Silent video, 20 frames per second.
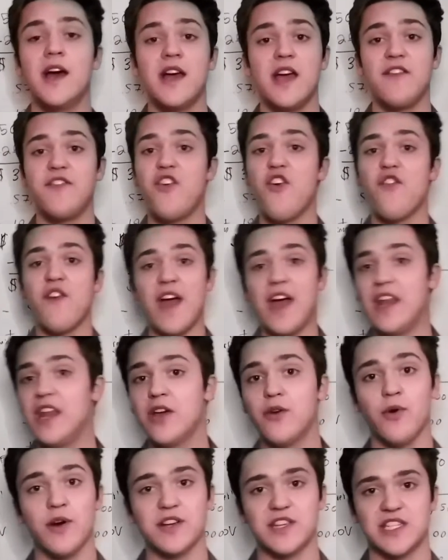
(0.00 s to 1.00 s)
If you have any
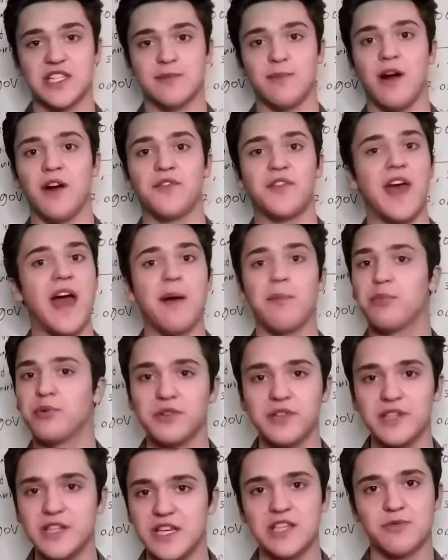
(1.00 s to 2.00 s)
questions about that,
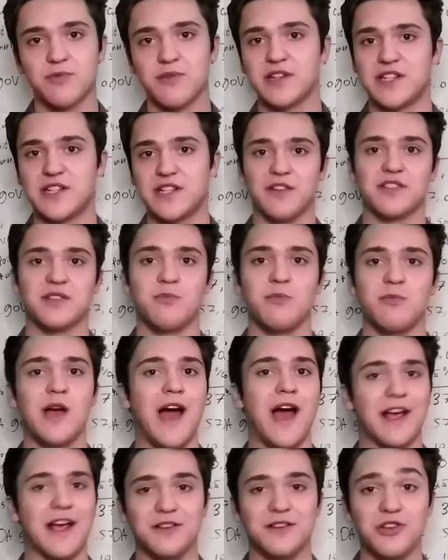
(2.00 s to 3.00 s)
please reach out to me.
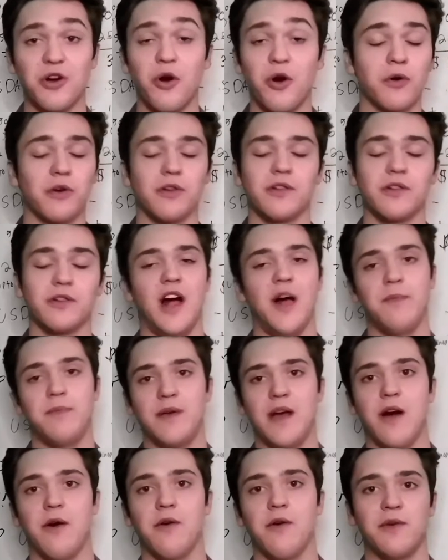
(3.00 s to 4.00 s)
I can totally help
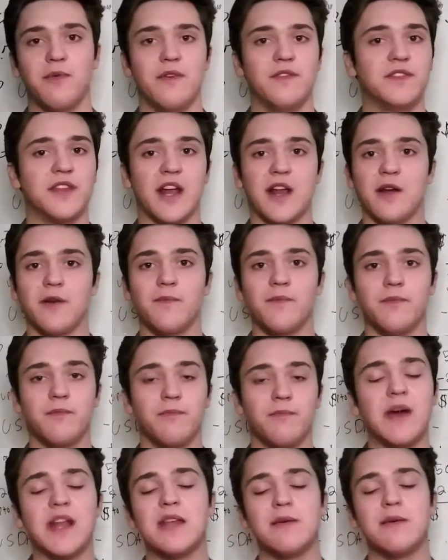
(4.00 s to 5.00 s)
you out with it. We've done it
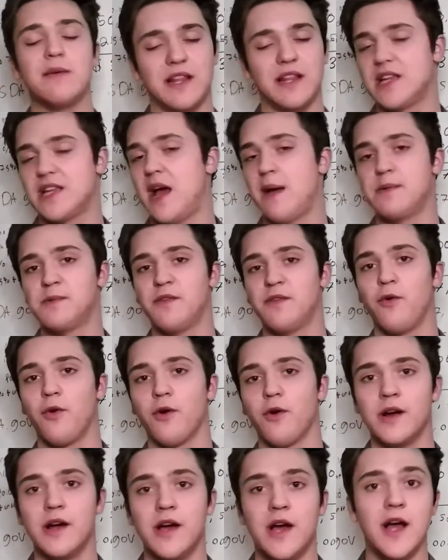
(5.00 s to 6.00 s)
many, many times
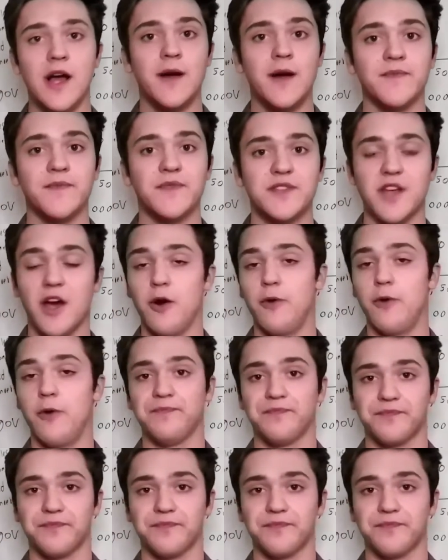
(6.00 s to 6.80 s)
before. So,